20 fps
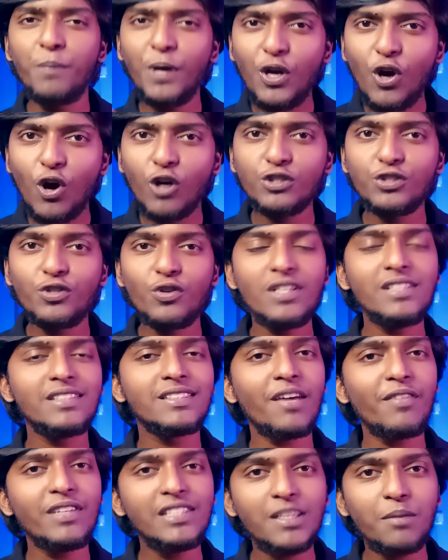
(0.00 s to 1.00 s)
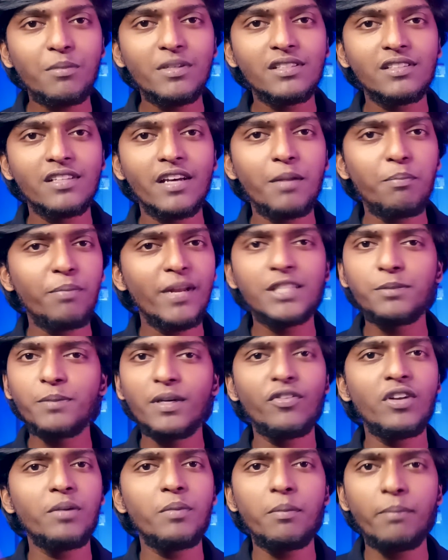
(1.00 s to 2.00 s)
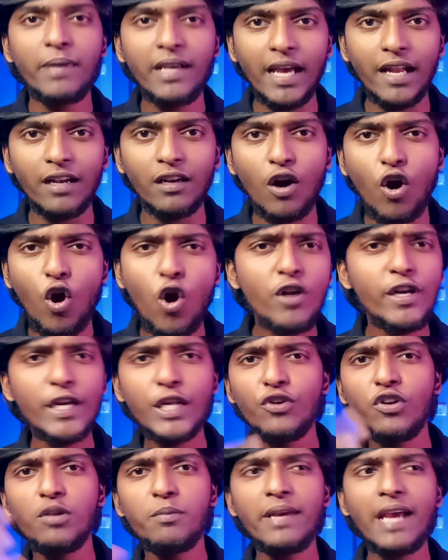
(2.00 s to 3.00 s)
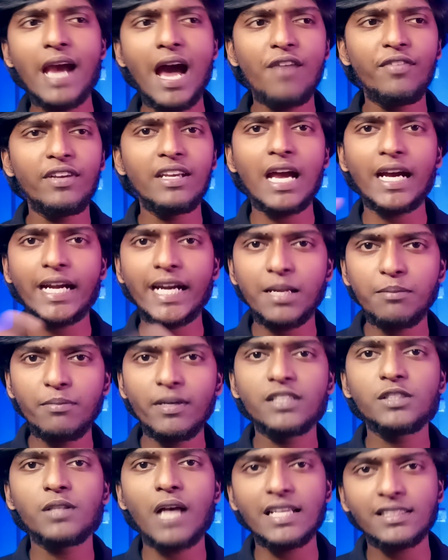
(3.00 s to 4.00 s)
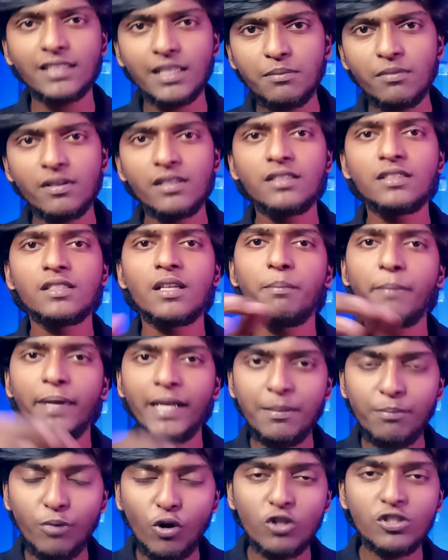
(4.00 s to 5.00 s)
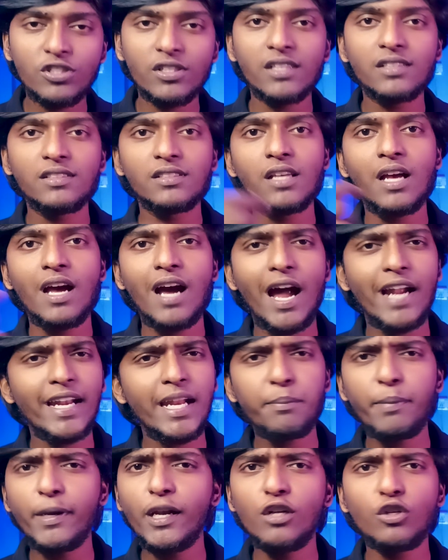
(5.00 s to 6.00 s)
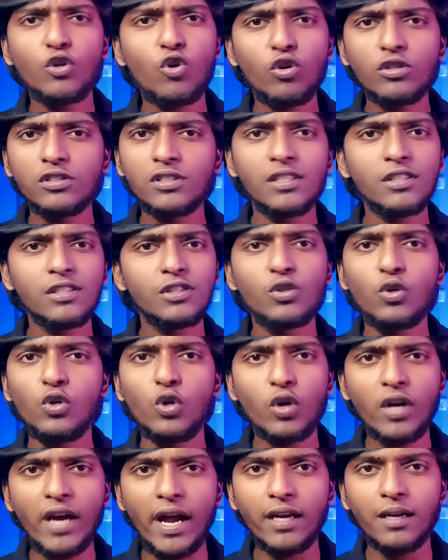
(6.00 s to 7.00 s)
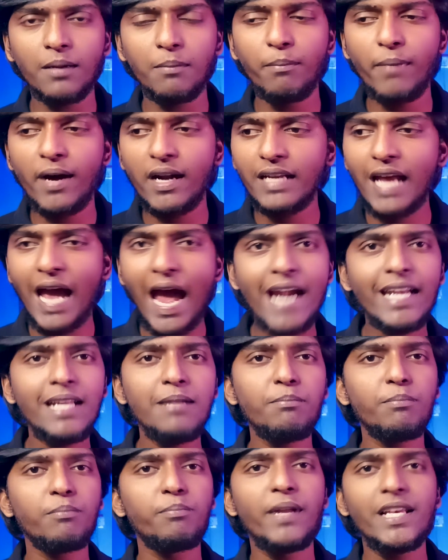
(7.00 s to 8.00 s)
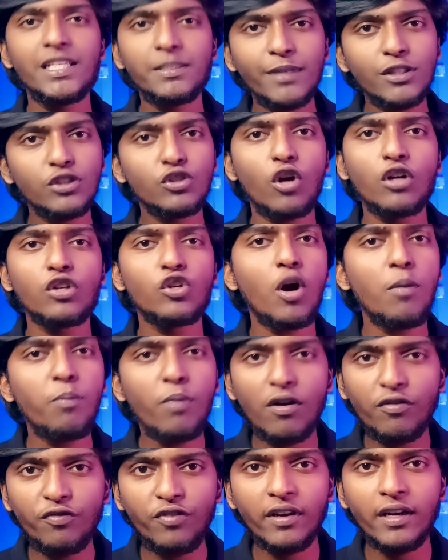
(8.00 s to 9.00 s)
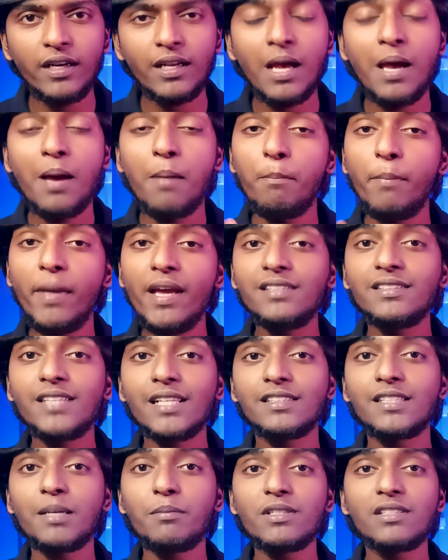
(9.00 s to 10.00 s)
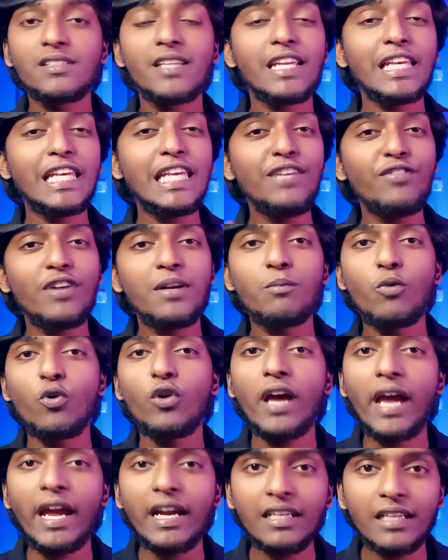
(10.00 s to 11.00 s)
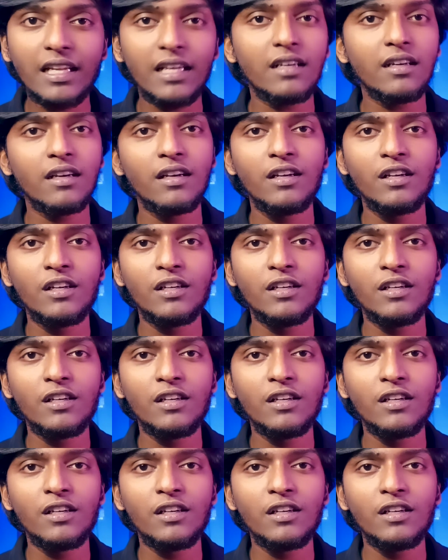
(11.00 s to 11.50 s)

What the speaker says: Because during 7th semester, placement will be begun. Already you'll be having academics, assignments, mini projects, and NPTEL courses to look at. But adding placements on top of it makes that semester even more hectic.